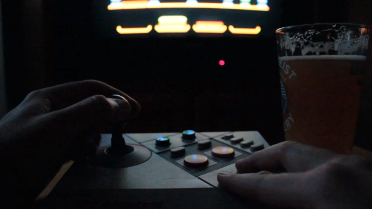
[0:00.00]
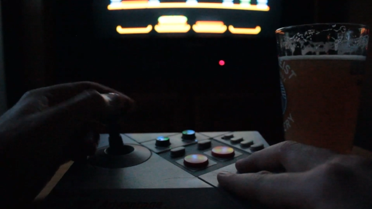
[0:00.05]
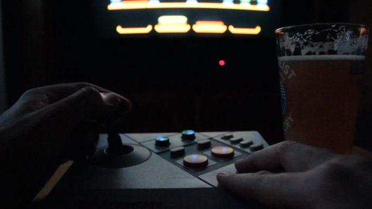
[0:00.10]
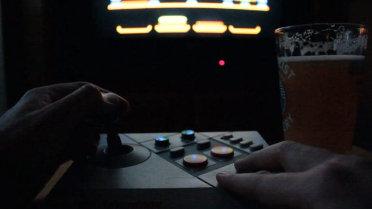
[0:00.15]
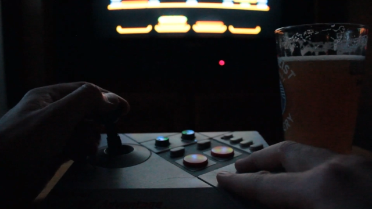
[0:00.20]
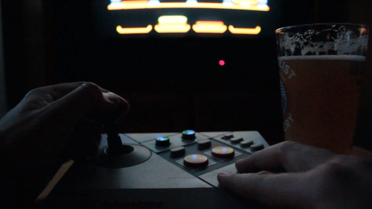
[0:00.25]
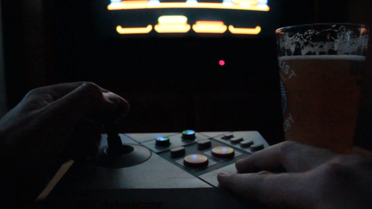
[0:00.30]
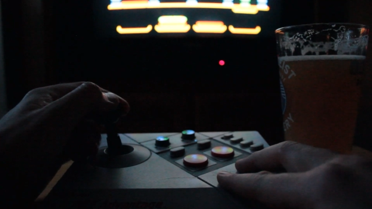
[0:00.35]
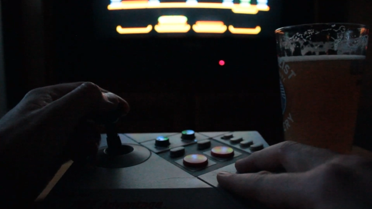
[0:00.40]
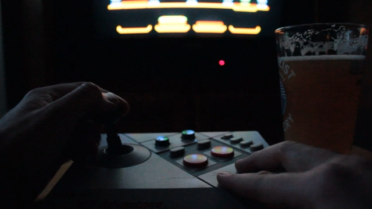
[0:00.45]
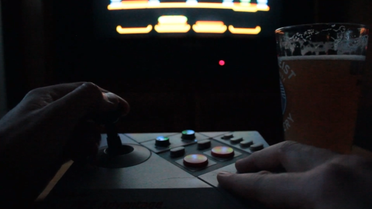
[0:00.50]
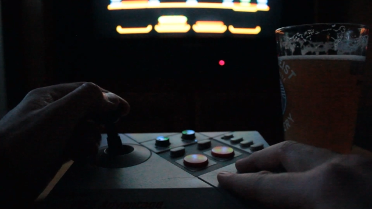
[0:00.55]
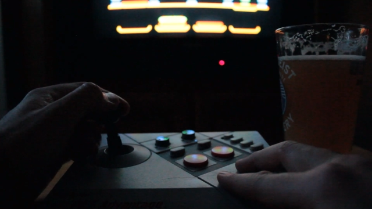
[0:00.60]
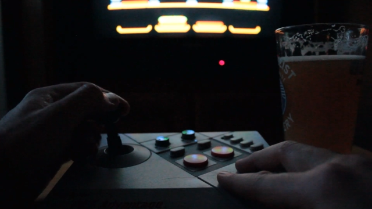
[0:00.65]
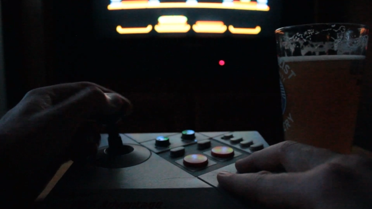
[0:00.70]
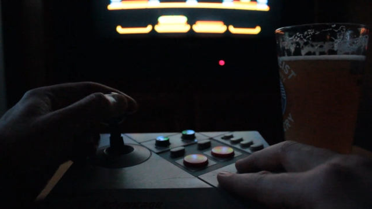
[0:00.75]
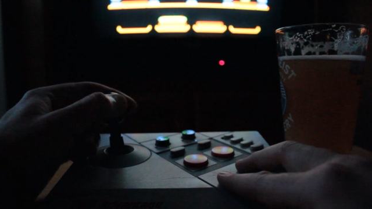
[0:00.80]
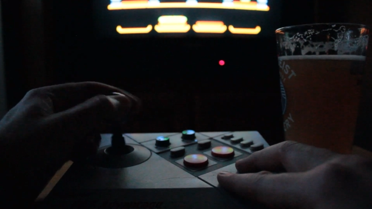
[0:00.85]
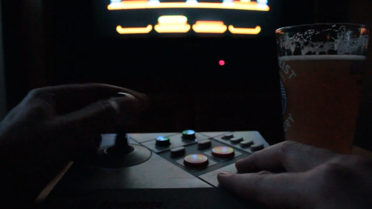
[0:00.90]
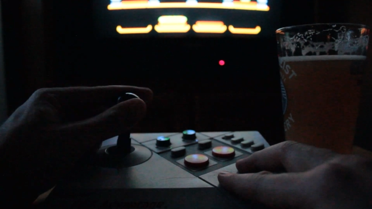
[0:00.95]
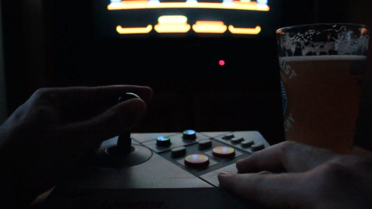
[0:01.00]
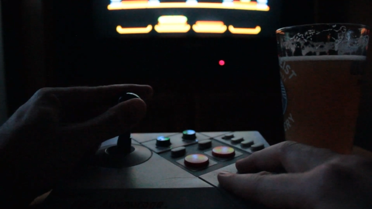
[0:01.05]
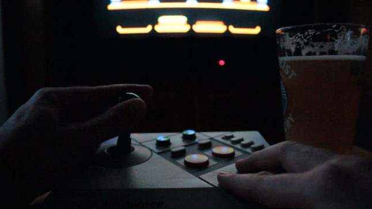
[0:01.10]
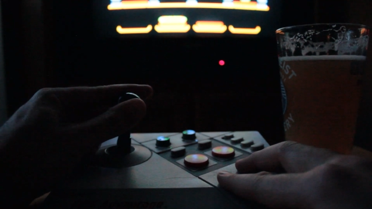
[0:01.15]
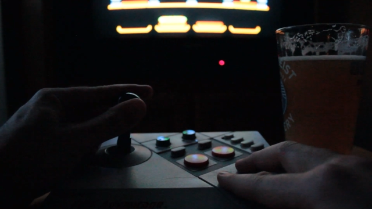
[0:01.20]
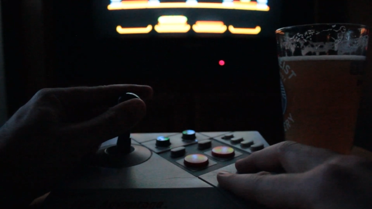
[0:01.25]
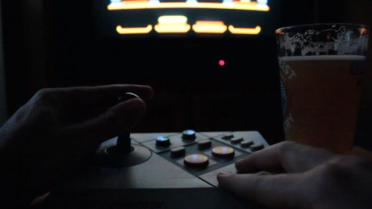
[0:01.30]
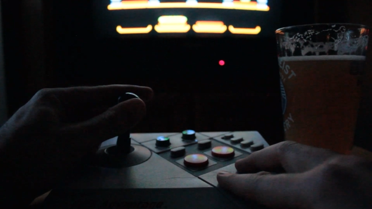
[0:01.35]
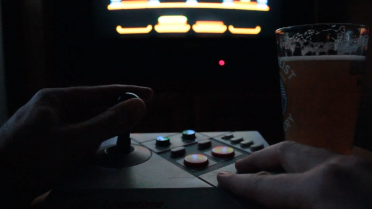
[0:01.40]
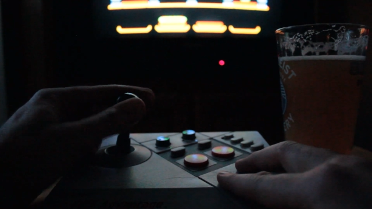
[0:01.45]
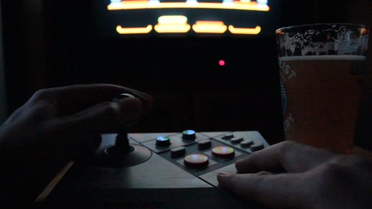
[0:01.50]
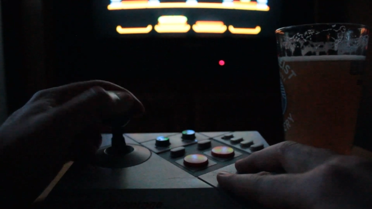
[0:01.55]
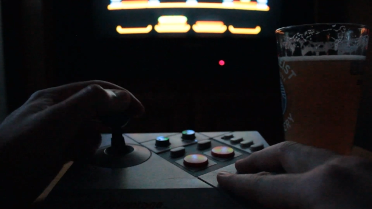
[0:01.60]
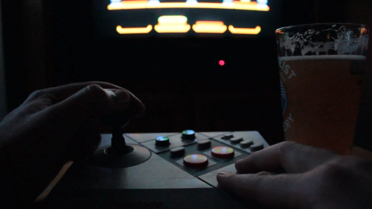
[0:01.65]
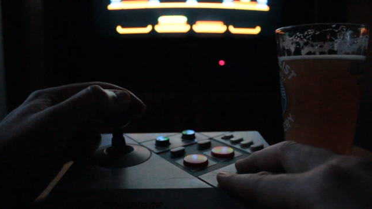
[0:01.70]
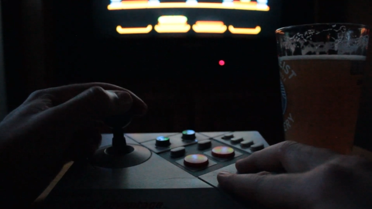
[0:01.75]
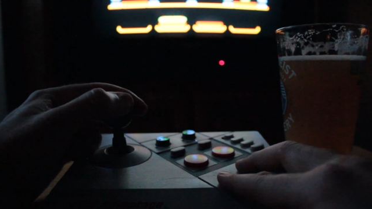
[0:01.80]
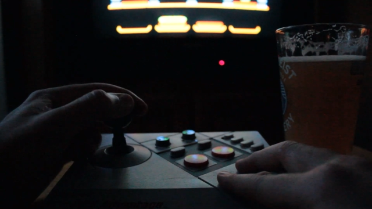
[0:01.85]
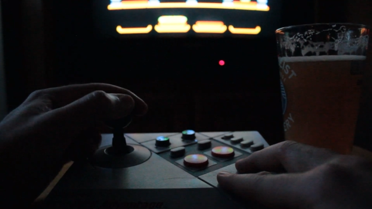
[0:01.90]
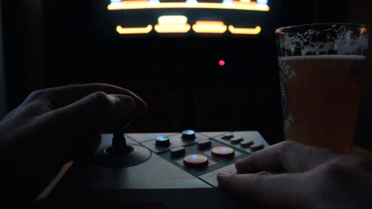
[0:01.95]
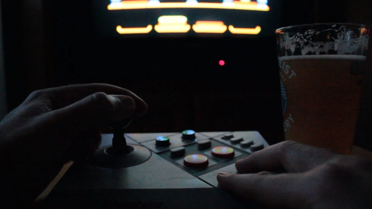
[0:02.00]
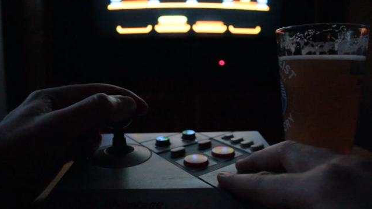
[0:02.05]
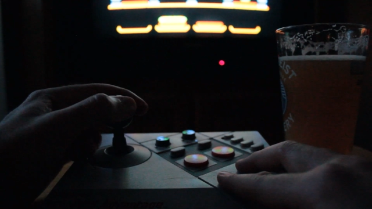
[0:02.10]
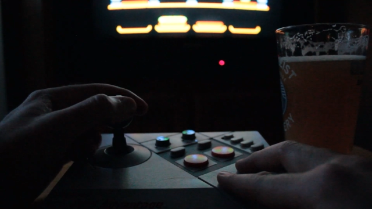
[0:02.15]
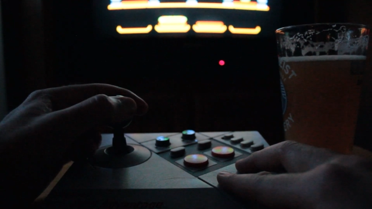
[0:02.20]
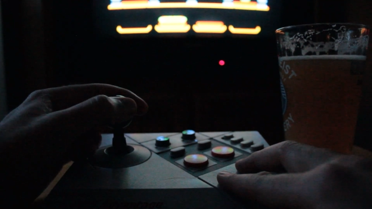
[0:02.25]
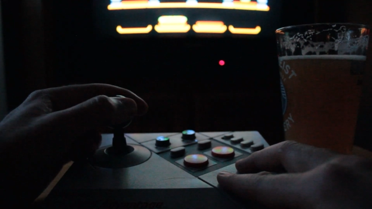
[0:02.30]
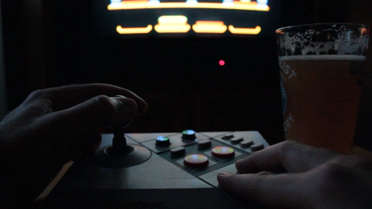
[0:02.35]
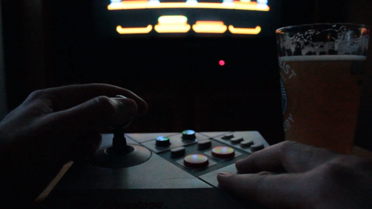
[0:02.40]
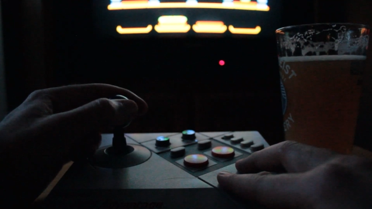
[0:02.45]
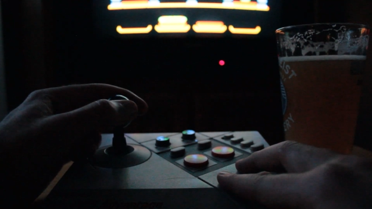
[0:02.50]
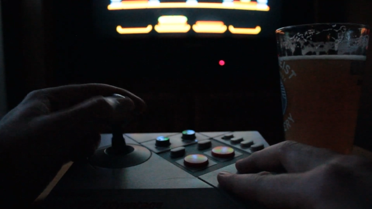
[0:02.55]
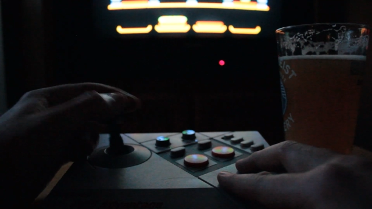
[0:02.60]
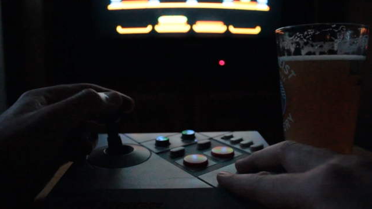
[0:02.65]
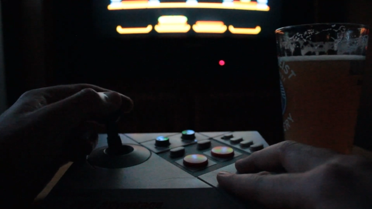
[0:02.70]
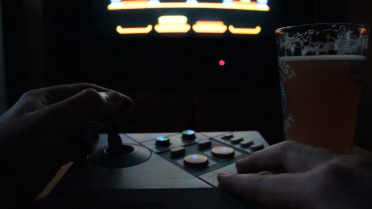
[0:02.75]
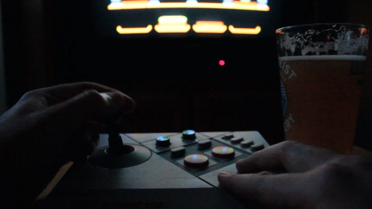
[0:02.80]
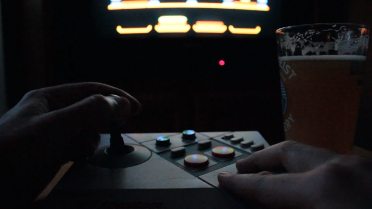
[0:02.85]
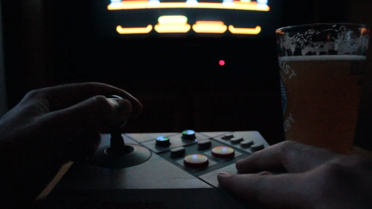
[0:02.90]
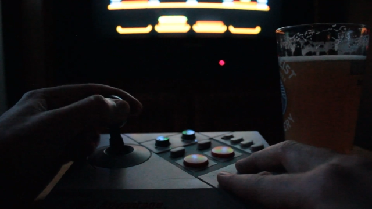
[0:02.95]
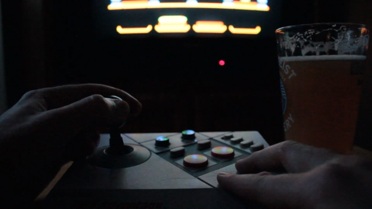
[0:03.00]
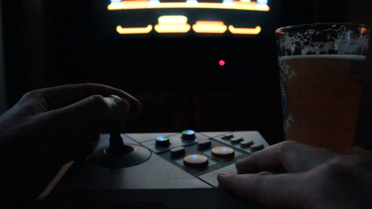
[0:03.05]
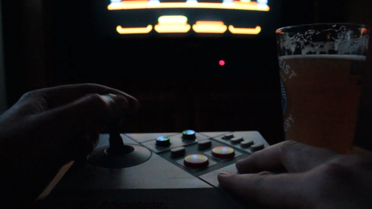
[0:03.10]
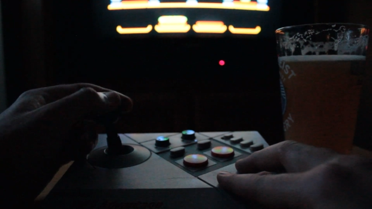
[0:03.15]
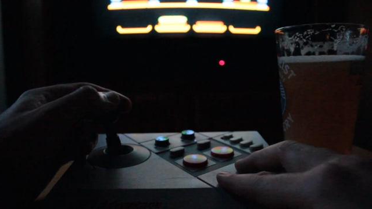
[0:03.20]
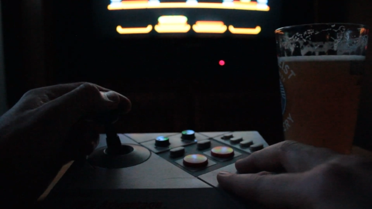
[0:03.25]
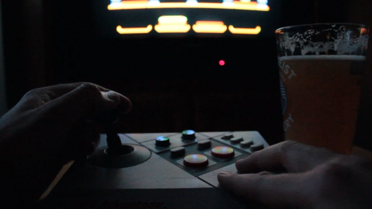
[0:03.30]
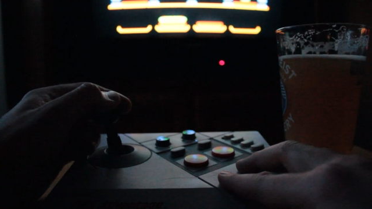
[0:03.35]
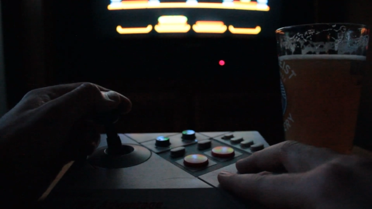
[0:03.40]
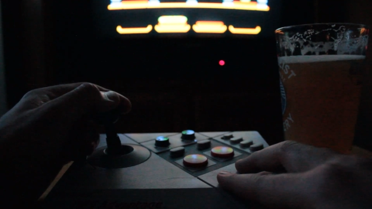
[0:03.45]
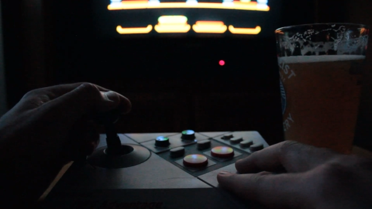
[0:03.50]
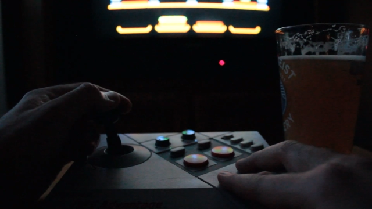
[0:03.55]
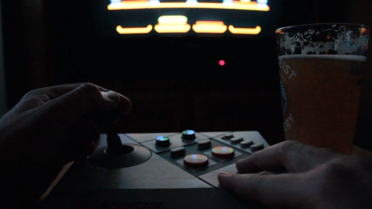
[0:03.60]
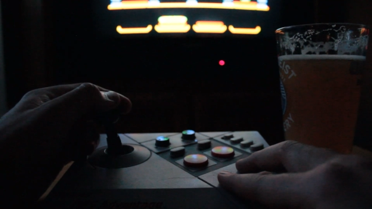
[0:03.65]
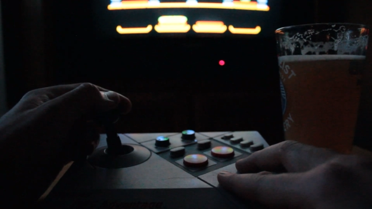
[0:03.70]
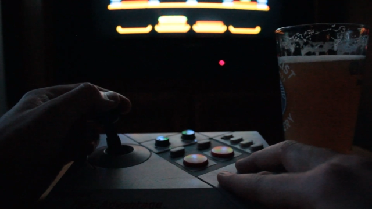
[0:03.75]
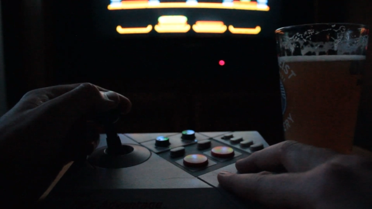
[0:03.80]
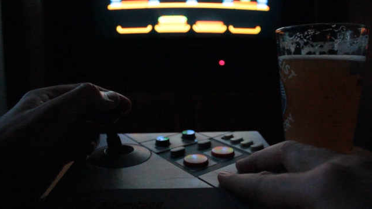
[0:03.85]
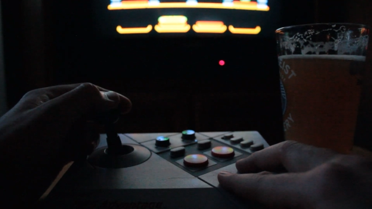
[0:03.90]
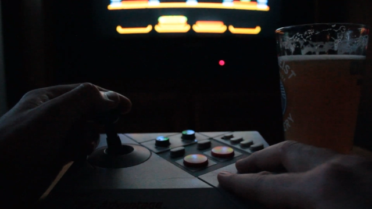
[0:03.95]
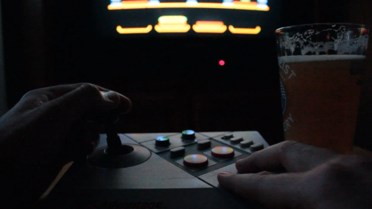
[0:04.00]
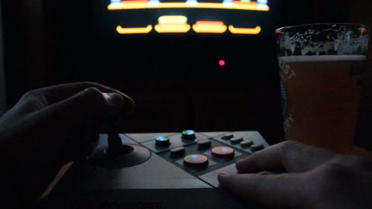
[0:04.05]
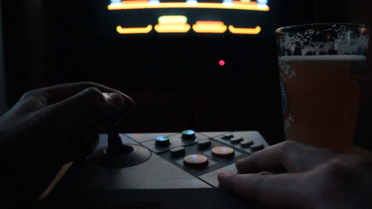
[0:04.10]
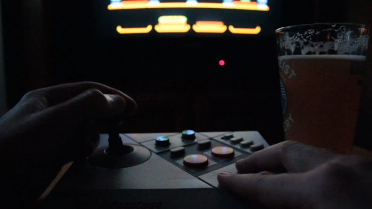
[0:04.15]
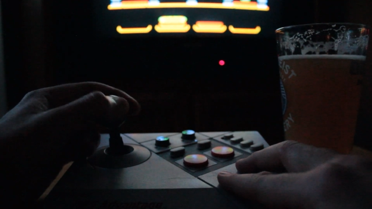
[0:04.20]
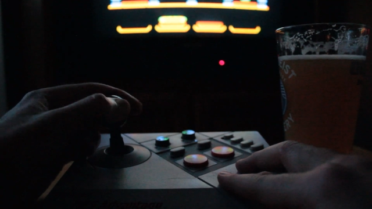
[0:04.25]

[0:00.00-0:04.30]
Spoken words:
Nobody's mouth can be seen.